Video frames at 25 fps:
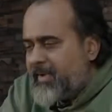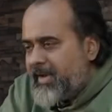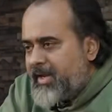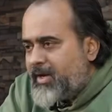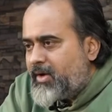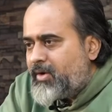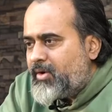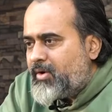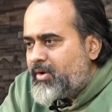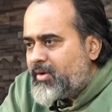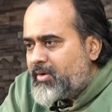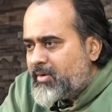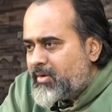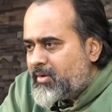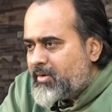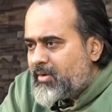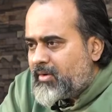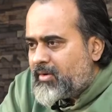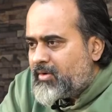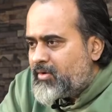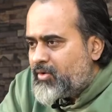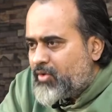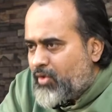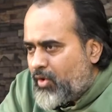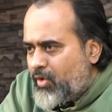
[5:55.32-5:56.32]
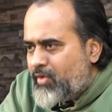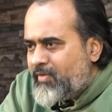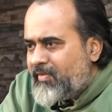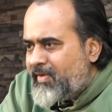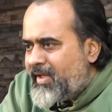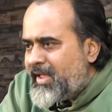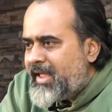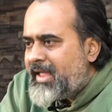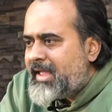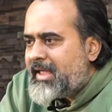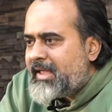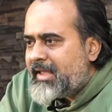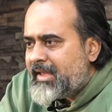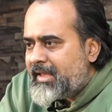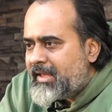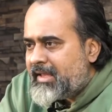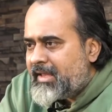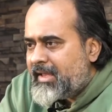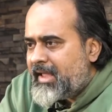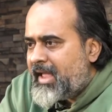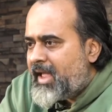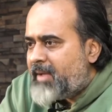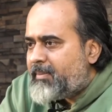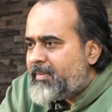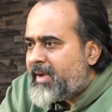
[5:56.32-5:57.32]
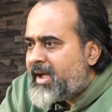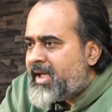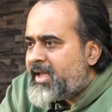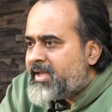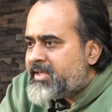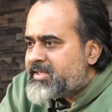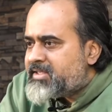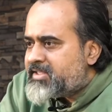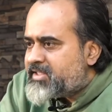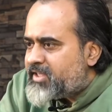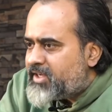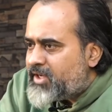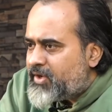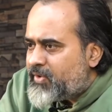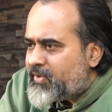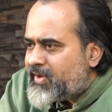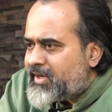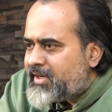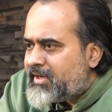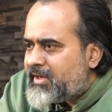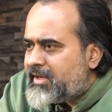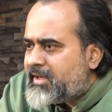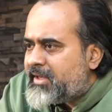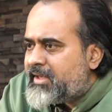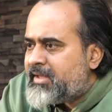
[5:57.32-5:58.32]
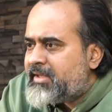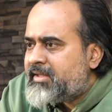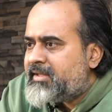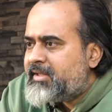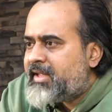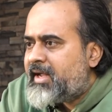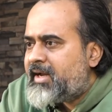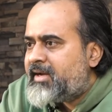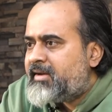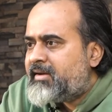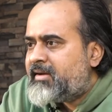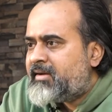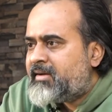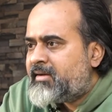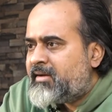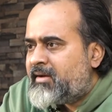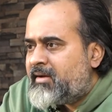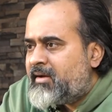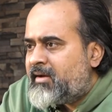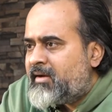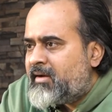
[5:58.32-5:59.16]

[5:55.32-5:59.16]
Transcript: In no way am I insinuating that